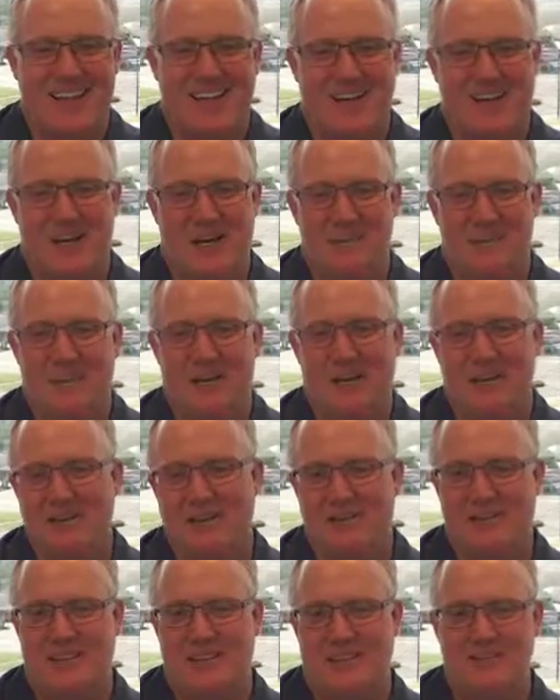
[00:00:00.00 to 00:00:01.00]
Um,
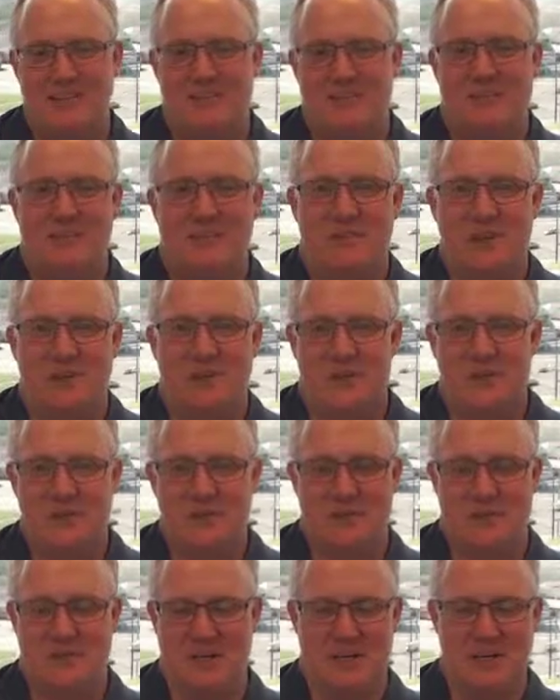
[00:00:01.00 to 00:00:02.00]
that was a few
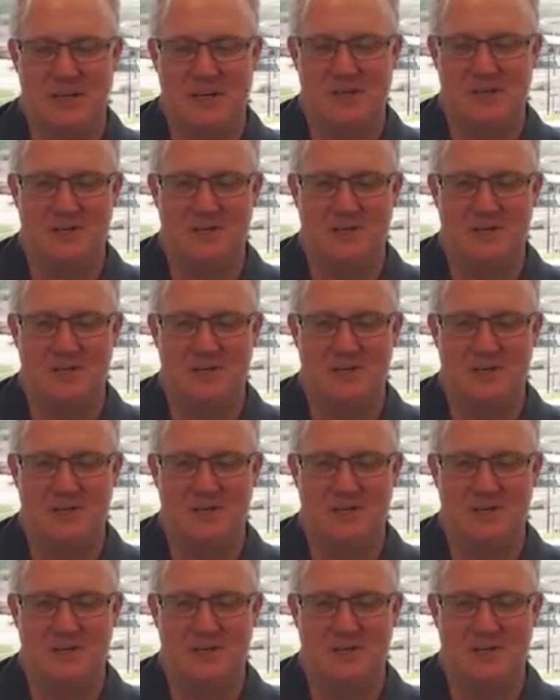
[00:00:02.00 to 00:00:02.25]
years ago.